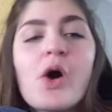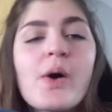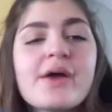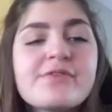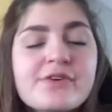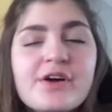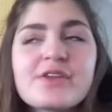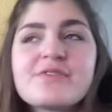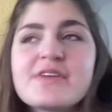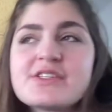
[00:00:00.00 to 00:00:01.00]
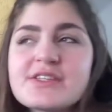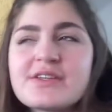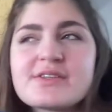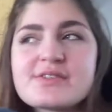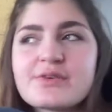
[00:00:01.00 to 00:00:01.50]
Oh, I forgot finishing
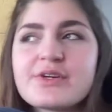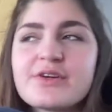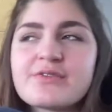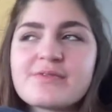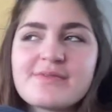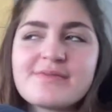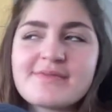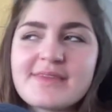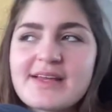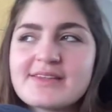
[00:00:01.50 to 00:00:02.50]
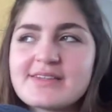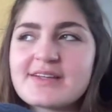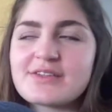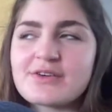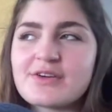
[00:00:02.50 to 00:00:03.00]
the story of that
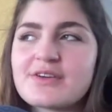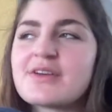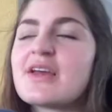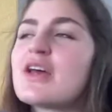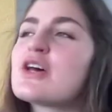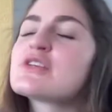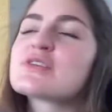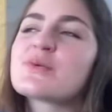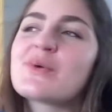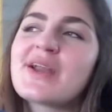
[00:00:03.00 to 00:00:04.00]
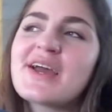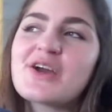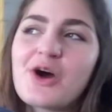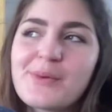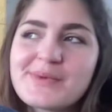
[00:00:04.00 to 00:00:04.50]
TikTok girl. So what I
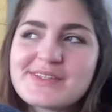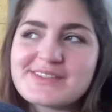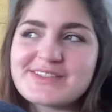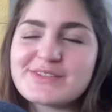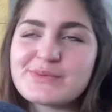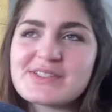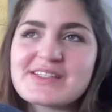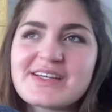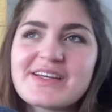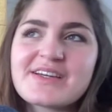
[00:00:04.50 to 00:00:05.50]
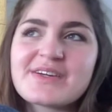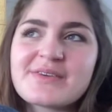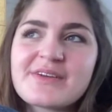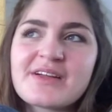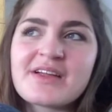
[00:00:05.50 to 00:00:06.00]
commented was like,
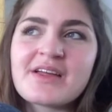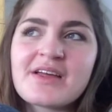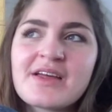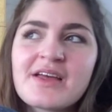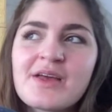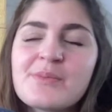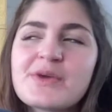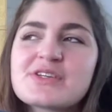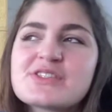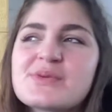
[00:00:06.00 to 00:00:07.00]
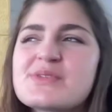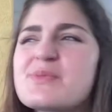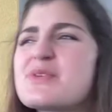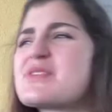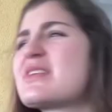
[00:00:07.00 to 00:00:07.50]
because she was
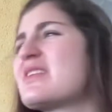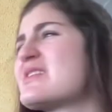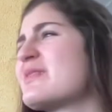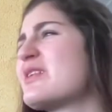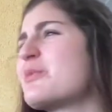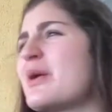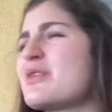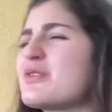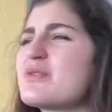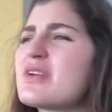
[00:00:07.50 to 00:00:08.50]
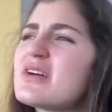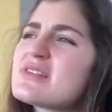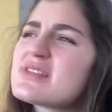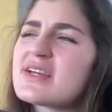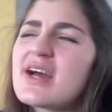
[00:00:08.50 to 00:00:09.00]
posting this video about
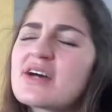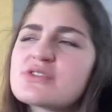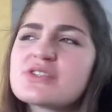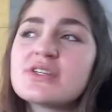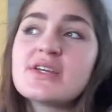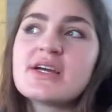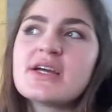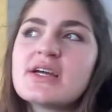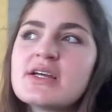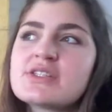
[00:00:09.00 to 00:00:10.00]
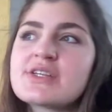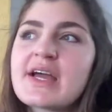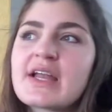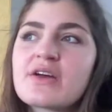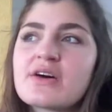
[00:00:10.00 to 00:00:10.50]
donuts, like how she
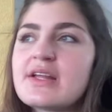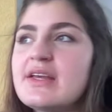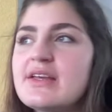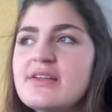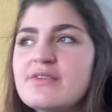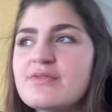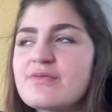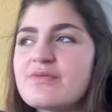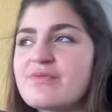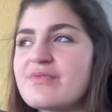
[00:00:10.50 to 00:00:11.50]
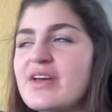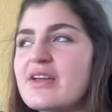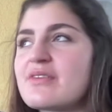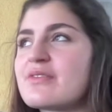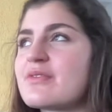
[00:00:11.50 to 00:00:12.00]
cannot eat, I
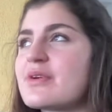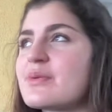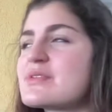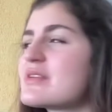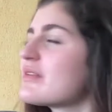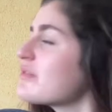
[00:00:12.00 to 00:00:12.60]
don't know, it was